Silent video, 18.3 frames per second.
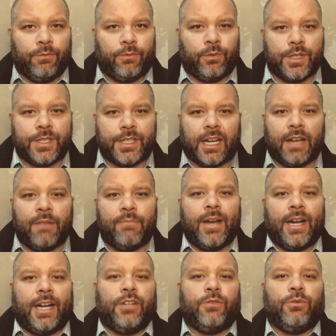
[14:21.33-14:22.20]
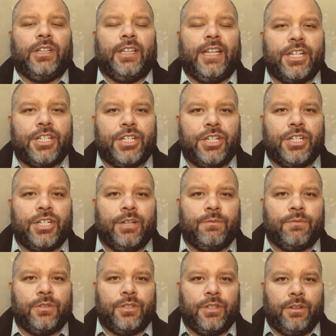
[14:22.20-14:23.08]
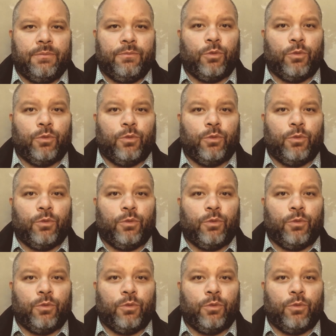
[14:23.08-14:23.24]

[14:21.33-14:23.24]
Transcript: for us to come back in relationship to him.